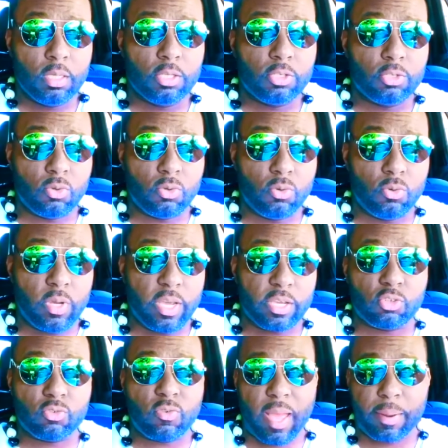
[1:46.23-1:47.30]
to
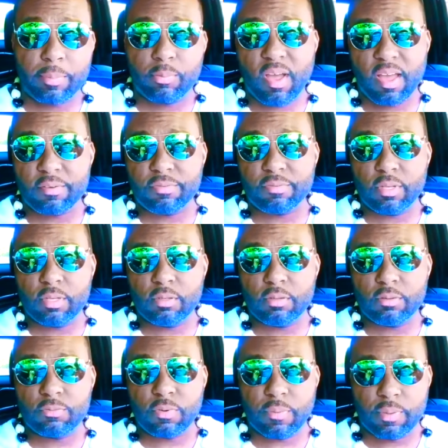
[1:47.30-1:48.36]
extract profit
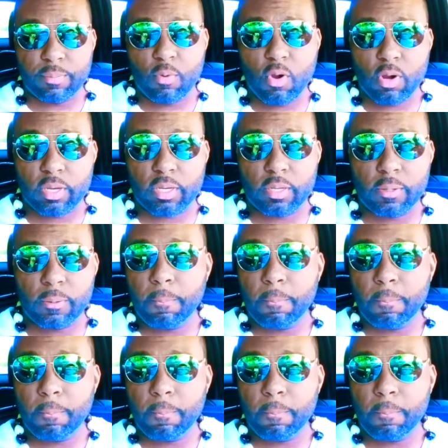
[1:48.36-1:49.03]
from the market.